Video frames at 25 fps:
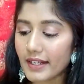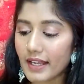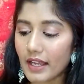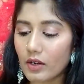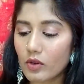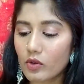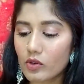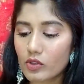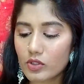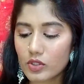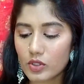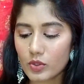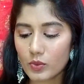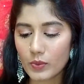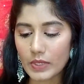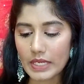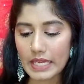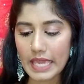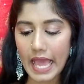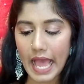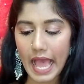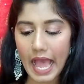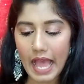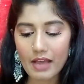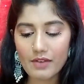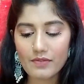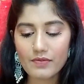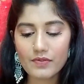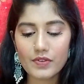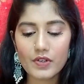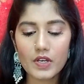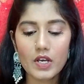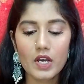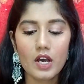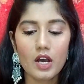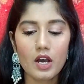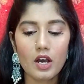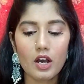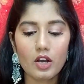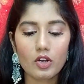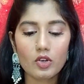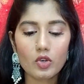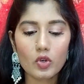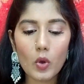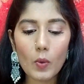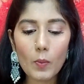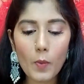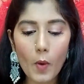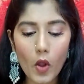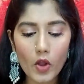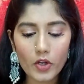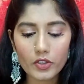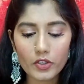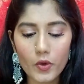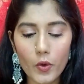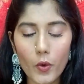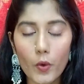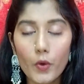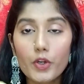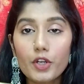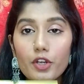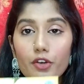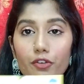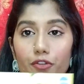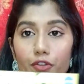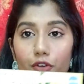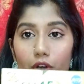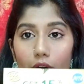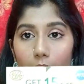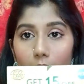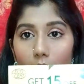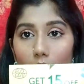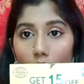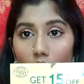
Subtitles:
And also we have a coupon code from